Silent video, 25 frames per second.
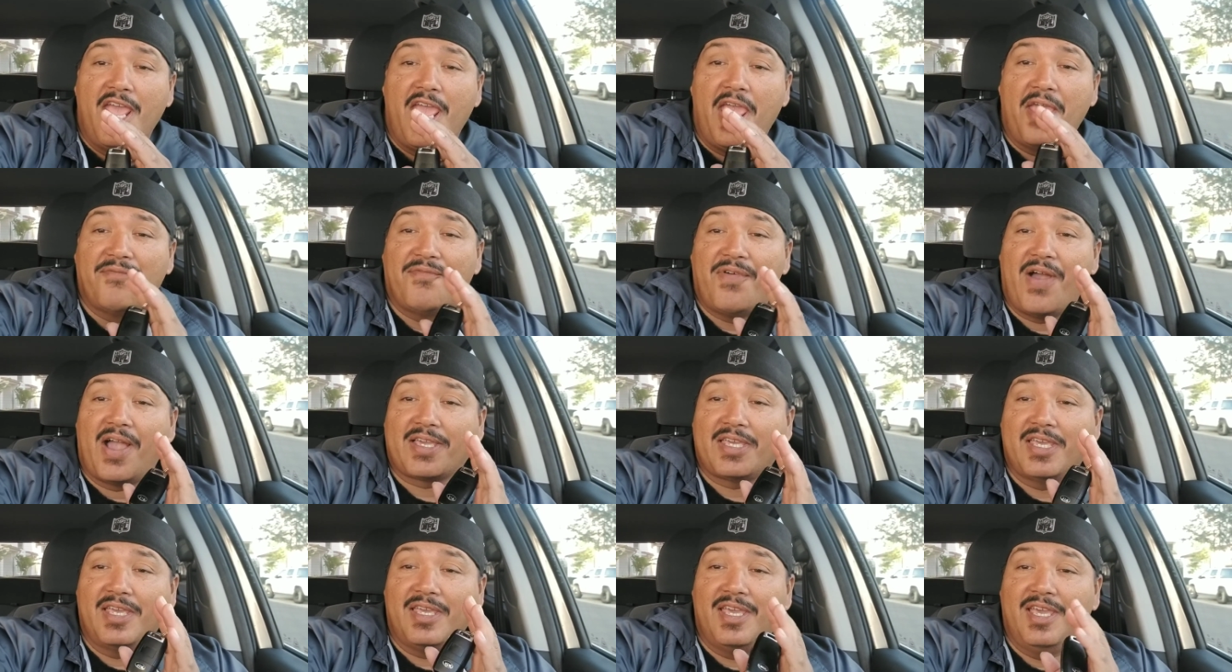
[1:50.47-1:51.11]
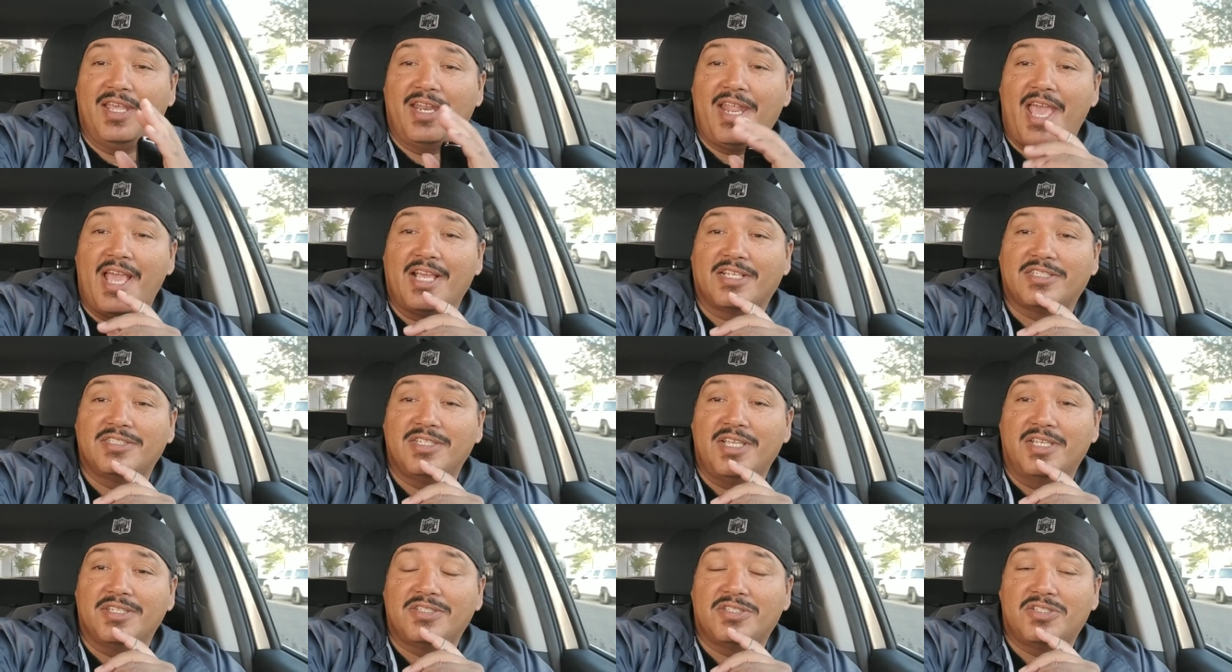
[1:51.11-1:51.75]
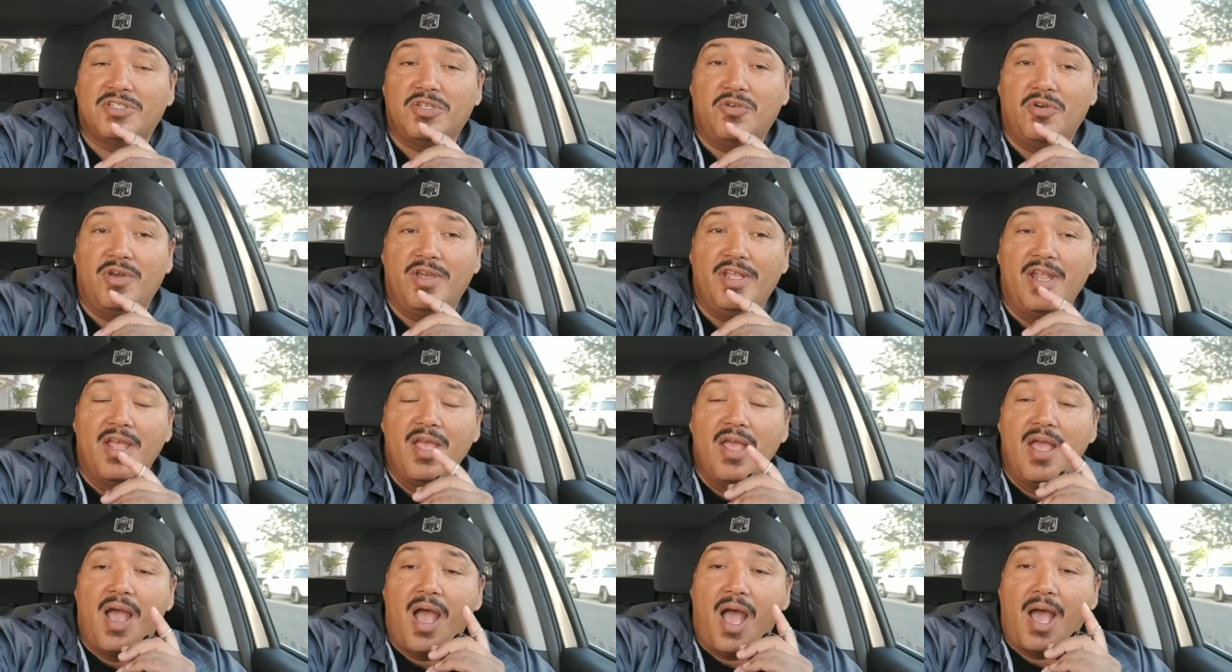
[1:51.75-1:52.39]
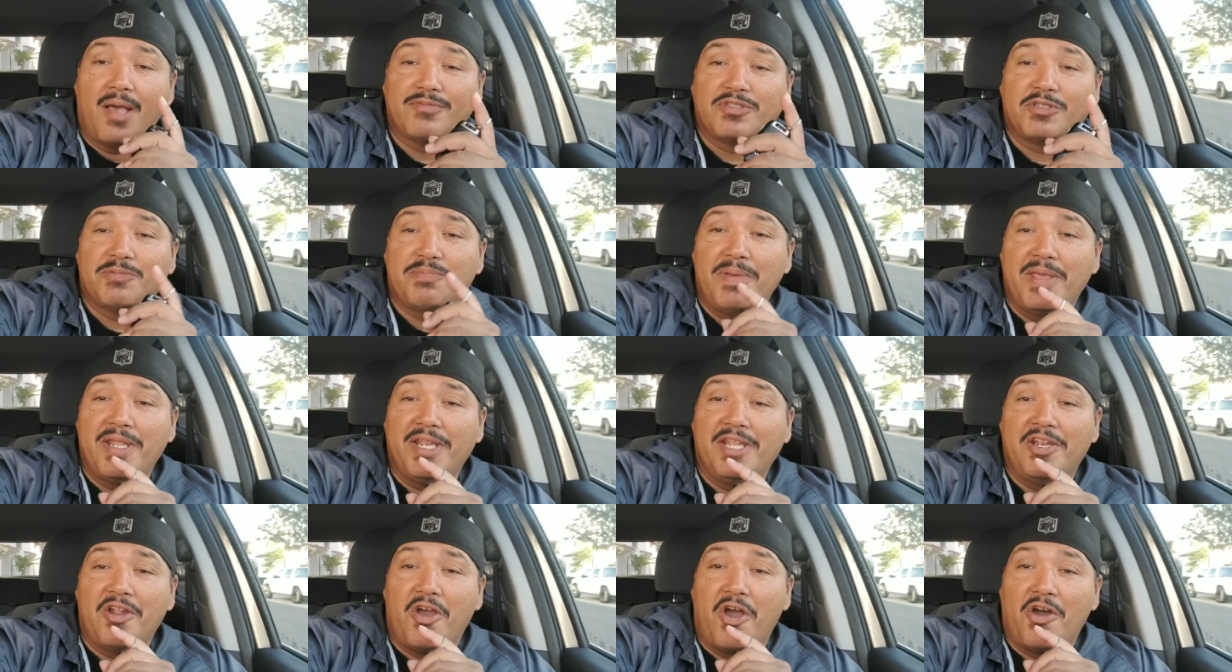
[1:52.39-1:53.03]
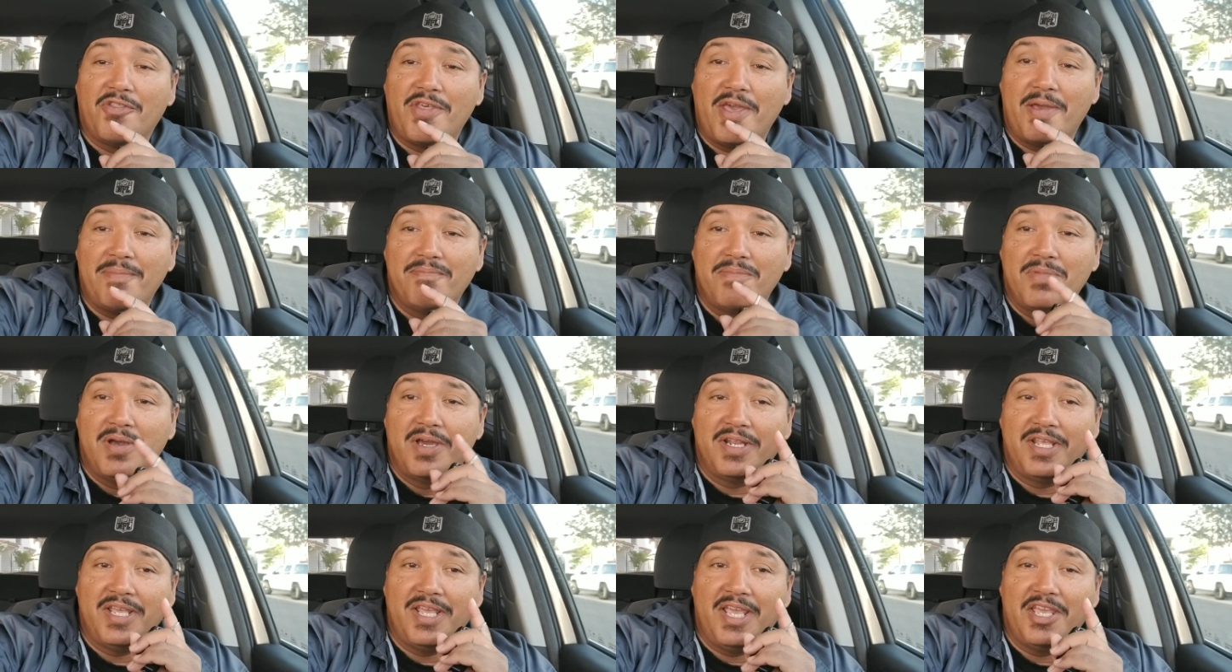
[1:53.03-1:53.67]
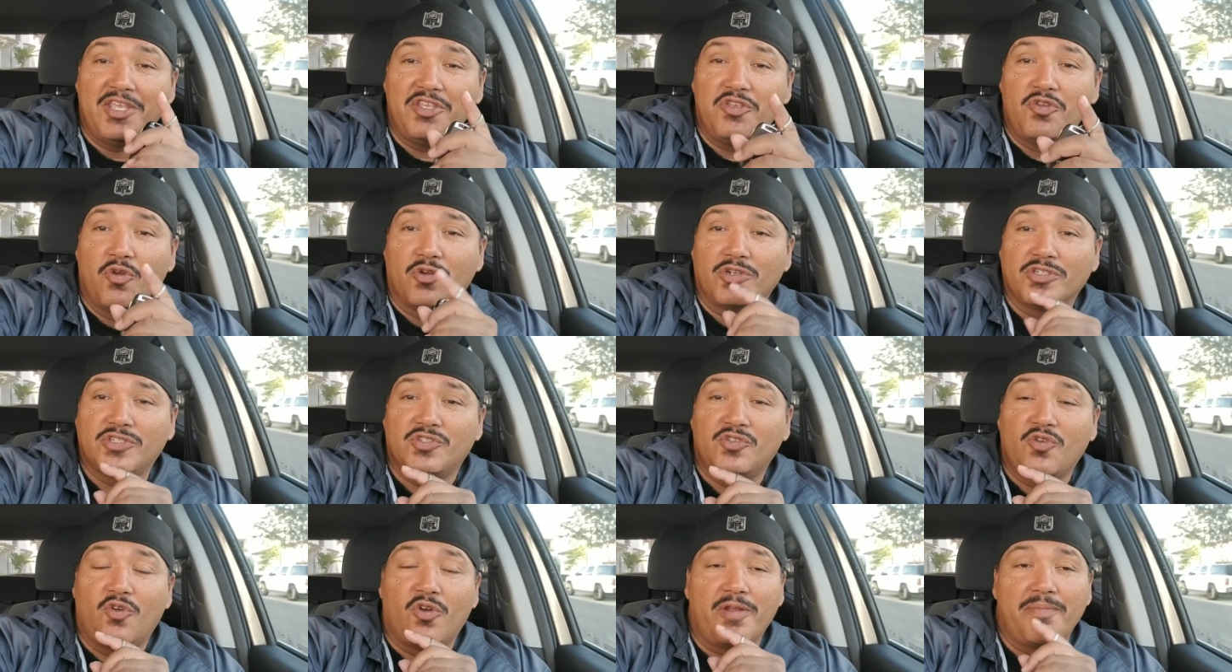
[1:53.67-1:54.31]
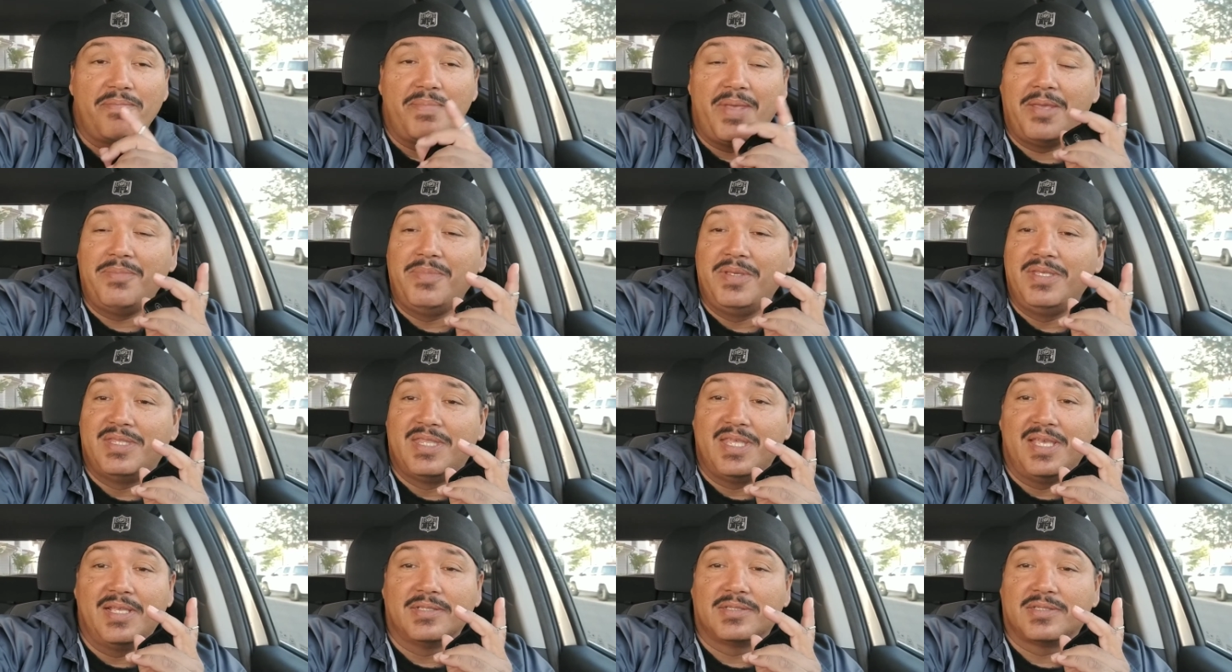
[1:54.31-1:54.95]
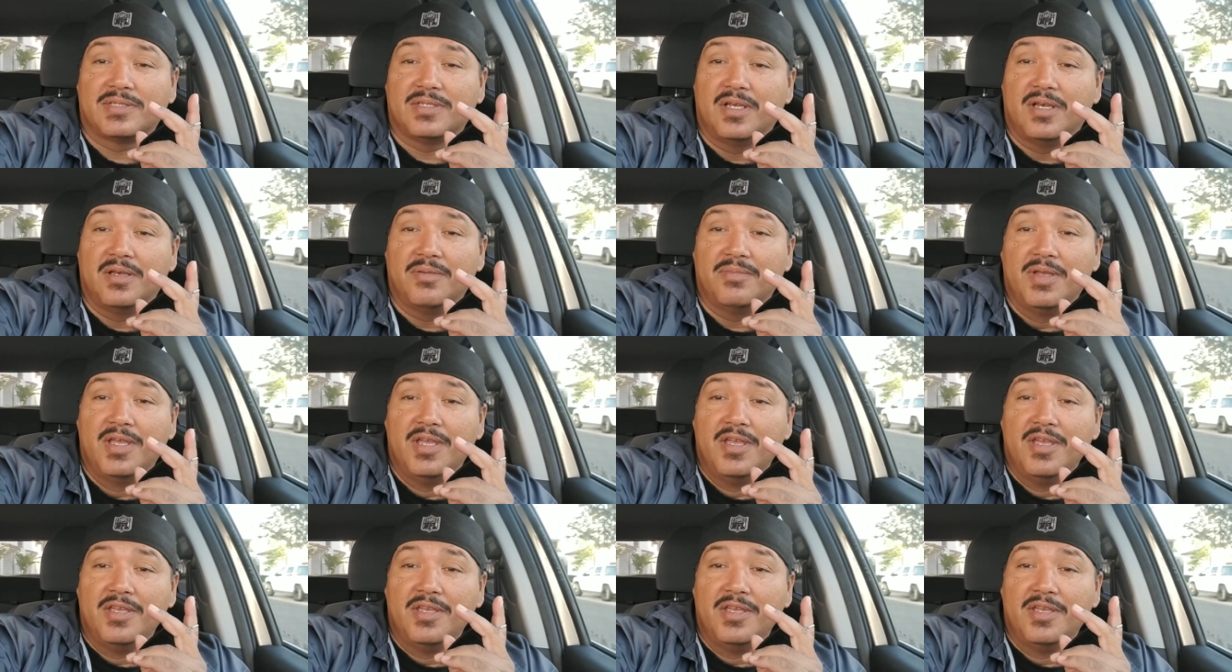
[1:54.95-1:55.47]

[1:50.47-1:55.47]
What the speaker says: if I can get access to it, I'm spending all that money in your store, maybe then some.